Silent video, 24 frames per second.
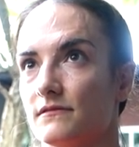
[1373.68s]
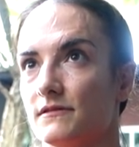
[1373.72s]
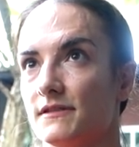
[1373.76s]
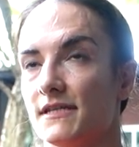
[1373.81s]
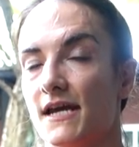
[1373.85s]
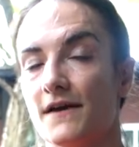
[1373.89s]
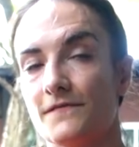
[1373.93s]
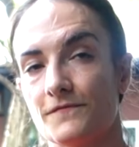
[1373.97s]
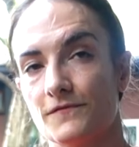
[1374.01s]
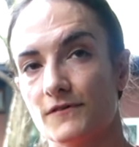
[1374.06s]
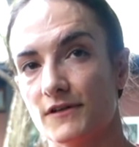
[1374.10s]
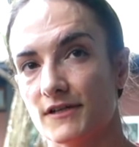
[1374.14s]

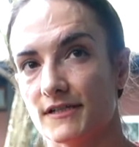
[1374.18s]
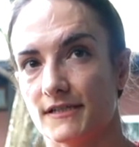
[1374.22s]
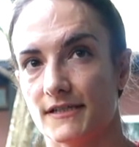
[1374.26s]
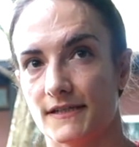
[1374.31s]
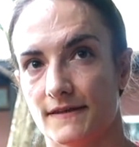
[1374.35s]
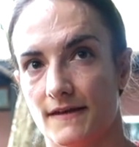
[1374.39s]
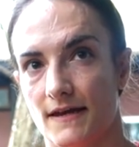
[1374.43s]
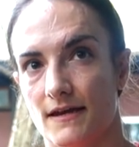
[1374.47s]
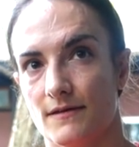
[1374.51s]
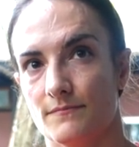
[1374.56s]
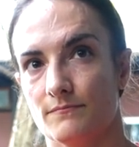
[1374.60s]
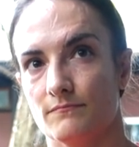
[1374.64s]
deferent to
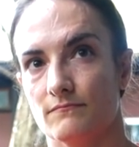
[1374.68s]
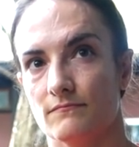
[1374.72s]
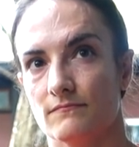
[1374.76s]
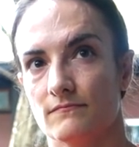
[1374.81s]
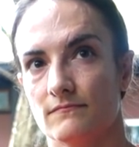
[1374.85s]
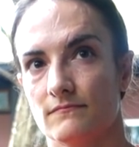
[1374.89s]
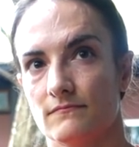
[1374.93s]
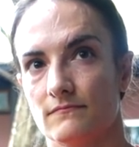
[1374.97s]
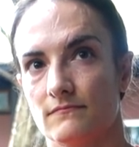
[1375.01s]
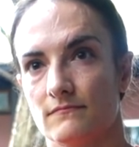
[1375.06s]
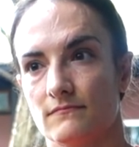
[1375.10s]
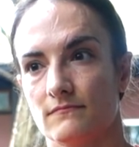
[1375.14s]
them
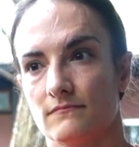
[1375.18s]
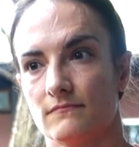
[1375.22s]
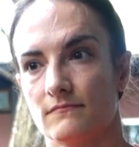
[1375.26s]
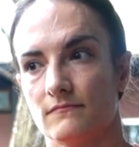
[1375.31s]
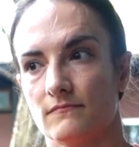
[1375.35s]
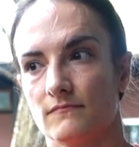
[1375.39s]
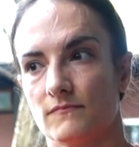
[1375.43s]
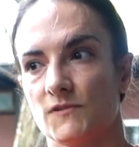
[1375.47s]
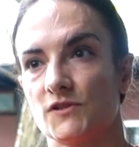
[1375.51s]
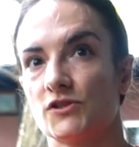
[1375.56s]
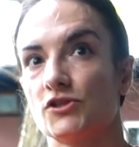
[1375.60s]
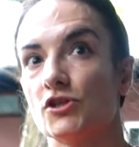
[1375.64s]

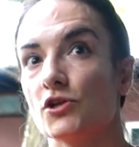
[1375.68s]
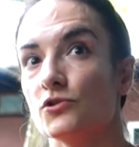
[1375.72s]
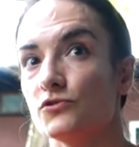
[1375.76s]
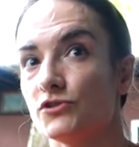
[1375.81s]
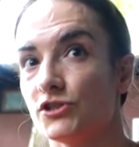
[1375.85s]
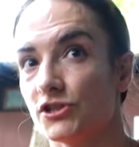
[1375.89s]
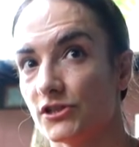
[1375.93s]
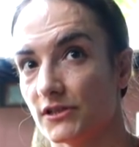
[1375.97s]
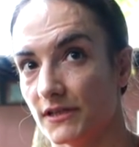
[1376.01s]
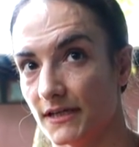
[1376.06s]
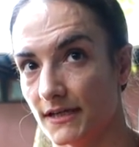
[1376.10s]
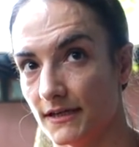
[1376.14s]

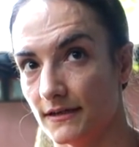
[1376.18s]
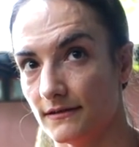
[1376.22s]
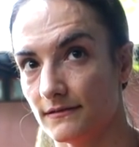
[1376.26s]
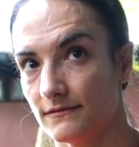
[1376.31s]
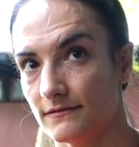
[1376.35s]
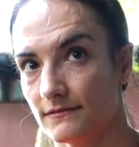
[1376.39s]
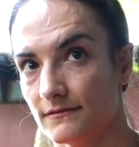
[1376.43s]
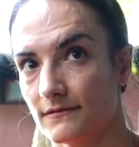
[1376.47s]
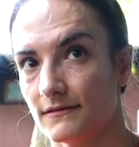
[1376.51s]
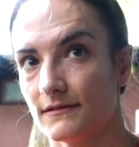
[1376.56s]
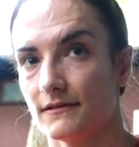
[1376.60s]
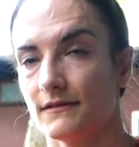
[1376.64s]
socially
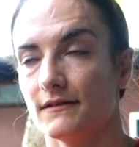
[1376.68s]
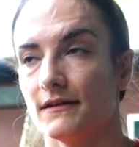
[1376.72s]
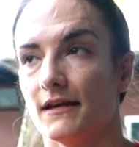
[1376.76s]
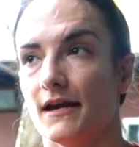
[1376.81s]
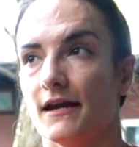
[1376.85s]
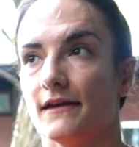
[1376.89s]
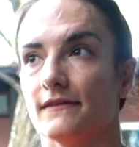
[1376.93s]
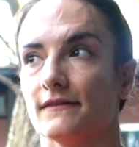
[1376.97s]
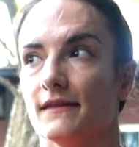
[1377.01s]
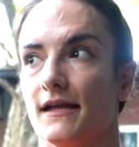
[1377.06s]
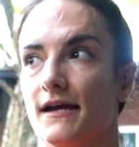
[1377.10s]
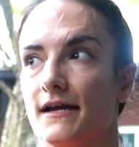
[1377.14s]

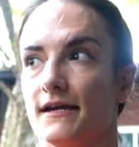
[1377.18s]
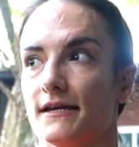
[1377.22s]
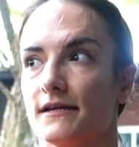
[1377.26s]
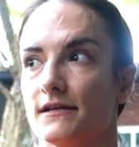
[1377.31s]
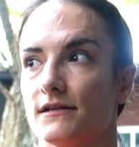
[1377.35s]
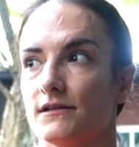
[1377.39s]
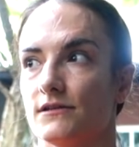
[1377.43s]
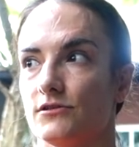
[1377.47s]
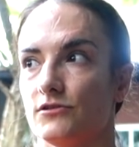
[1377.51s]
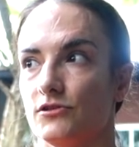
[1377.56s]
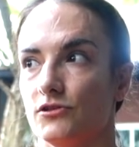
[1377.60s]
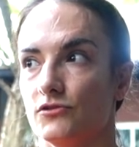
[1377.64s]
and like
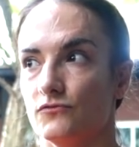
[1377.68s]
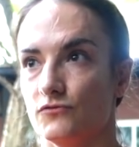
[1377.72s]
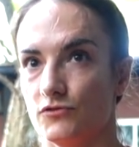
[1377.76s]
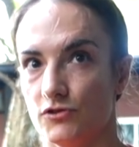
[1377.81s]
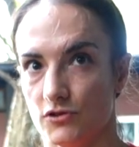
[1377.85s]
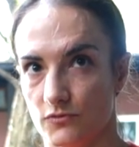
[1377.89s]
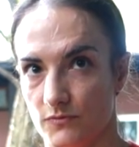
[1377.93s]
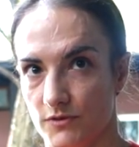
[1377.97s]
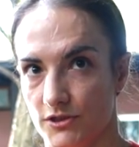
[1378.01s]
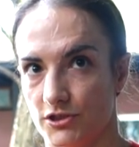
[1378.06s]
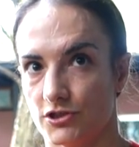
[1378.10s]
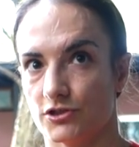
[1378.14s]
you
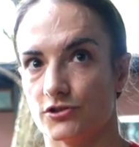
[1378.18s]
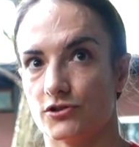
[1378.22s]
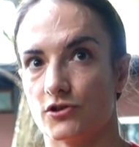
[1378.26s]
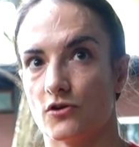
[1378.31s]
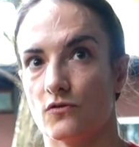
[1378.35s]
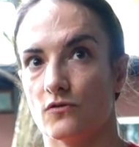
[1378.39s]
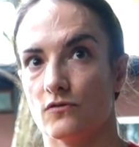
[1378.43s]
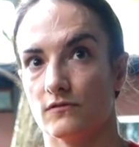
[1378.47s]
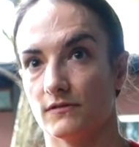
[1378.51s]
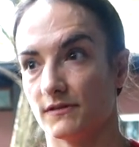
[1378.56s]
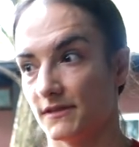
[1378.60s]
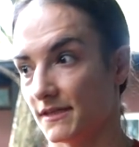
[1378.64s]
do what you're
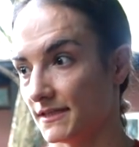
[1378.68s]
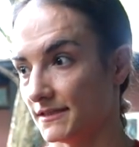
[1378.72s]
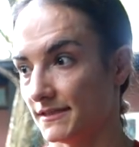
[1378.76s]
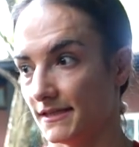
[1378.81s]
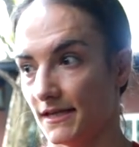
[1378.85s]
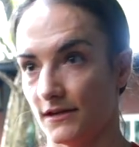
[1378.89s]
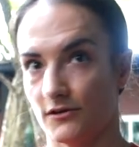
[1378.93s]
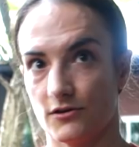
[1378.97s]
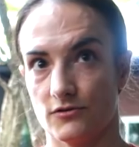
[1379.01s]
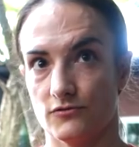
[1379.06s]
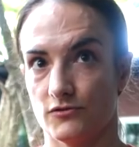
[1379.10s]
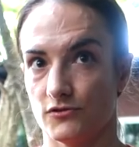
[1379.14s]
told. They
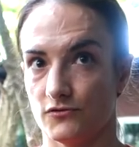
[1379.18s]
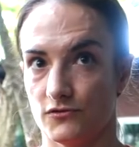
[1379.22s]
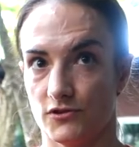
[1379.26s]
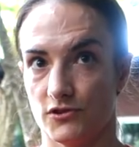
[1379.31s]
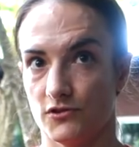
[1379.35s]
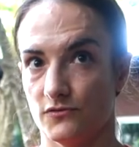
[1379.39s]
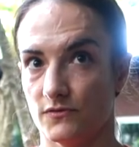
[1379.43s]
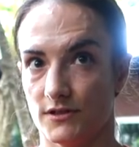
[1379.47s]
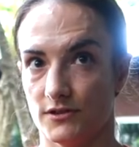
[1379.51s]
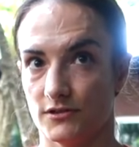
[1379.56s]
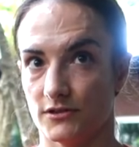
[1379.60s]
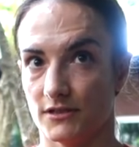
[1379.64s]
say go do
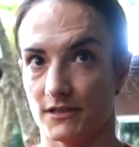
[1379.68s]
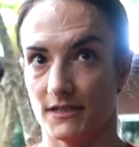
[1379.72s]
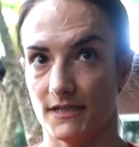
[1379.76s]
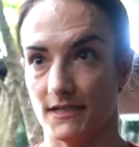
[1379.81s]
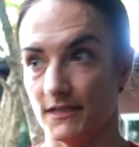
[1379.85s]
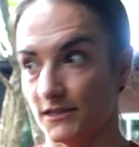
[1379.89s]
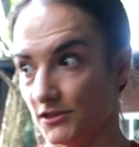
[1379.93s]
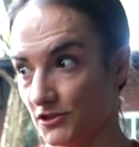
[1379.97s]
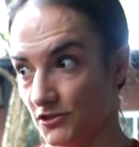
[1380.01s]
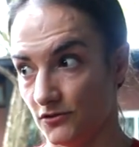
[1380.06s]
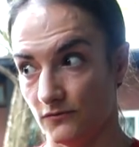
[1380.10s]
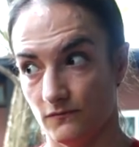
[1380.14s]
200
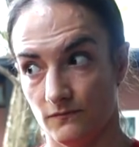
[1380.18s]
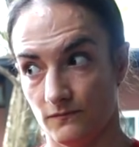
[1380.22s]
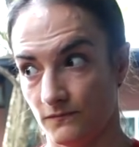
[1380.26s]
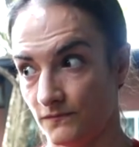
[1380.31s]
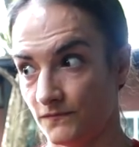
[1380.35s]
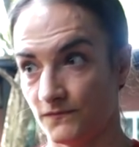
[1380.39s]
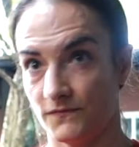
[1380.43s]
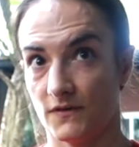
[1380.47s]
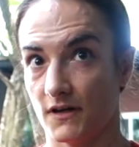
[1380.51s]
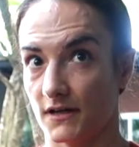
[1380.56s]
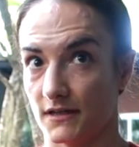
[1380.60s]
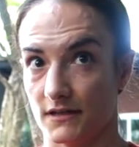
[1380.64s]
knees. You
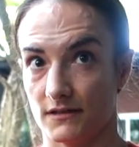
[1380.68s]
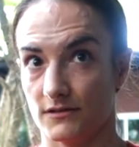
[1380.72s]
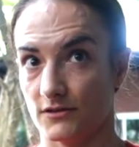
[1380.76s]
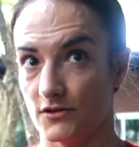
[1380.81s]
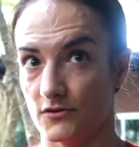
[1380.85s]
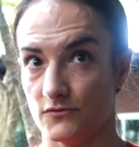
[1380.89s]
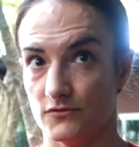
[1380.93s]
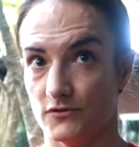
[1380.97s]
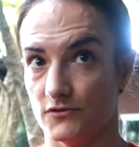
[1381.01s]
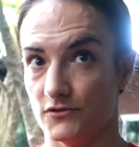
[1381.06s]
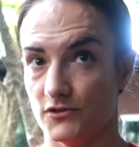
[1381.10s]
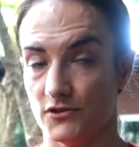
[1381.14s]
fucking
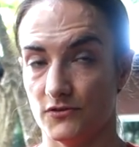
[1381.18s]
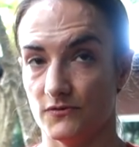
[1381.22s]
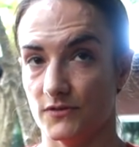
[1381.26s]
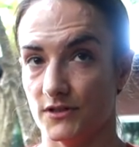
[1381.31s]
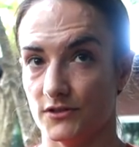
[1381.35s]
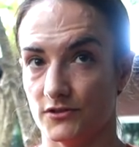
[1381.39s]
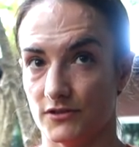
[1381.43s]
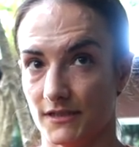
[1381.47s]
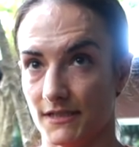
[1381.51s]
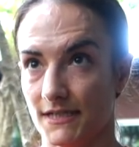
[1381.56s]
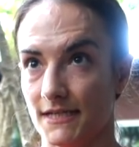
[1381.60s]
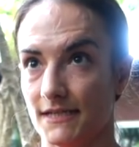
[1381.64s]
go do
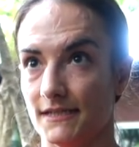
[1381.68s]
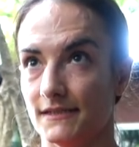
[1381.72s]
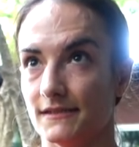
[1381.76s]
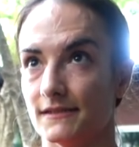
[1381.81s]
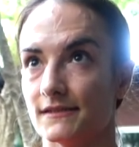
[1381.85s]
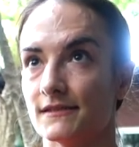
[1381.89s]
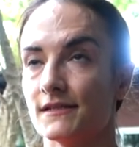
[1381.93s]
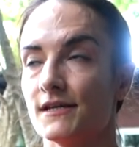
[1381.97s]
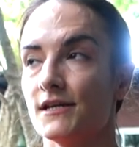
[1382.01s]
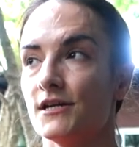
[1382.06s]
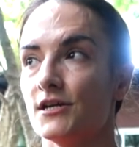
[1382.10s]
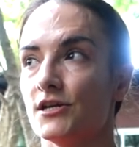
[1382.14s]
200
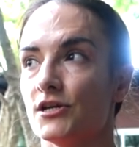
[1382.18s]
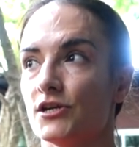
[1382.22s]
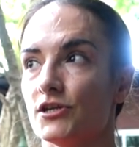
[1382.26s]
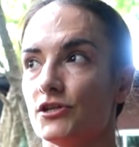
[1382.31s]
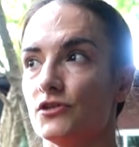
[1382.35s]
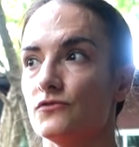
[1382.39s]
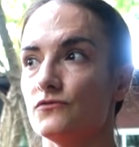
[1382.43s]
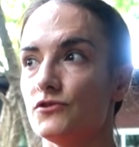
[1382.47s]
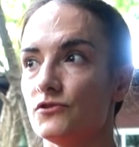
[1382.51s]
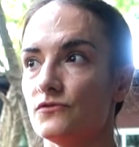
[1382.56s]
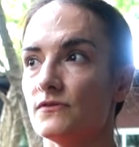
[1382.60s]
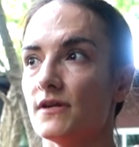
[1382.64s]
knees.
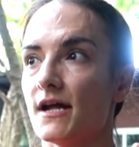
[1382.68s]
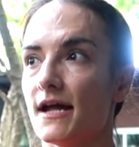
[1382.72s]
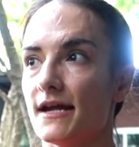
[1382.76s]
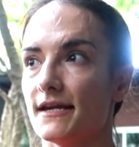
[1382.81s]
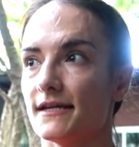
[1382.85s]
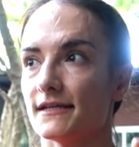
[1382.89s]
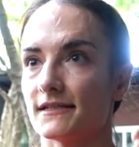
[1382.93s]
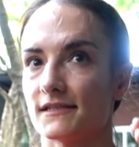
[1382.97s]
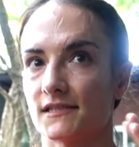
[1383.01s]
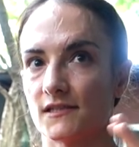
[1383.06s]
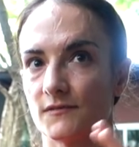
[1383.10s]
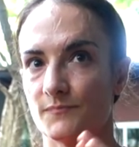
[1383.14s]
You do not
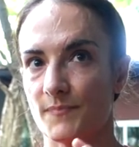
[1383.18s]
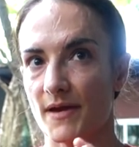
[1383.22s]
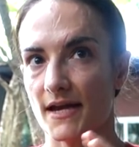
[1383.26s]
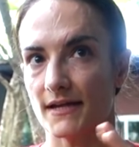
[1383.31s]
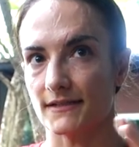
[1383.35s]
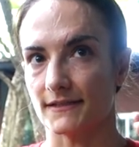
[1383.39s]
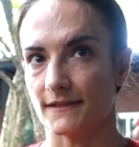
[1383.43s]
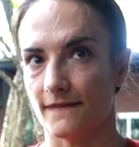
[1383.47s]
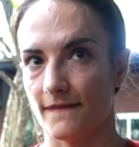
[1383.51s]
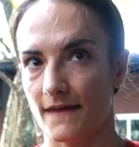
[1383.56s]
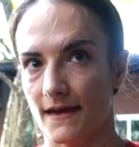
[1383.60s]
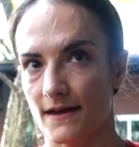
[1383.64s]

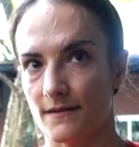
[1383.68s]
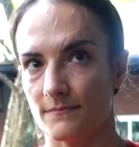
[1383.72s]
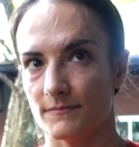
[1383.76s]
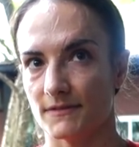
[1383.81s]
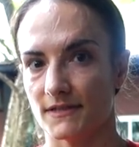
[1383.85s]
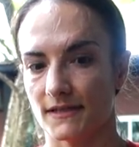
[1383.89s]
expect them